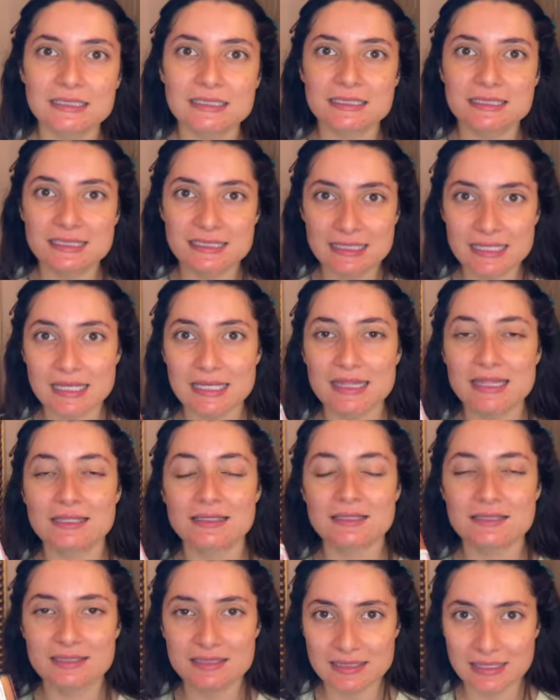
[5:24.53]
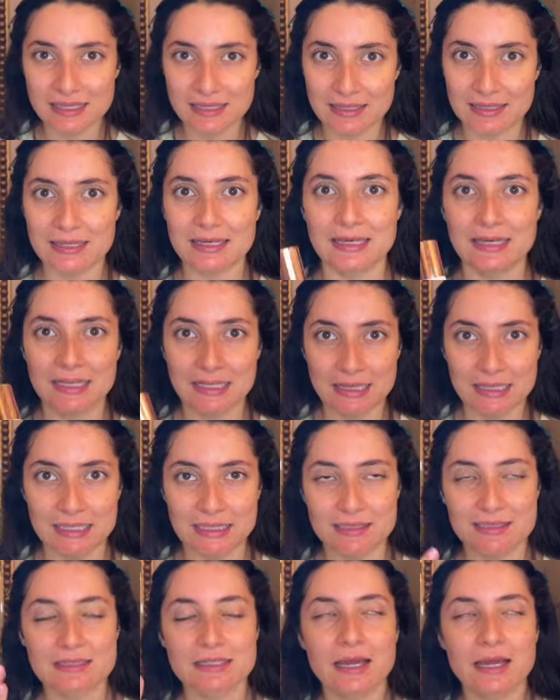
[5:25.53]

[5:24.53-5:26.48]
see the zinc in this.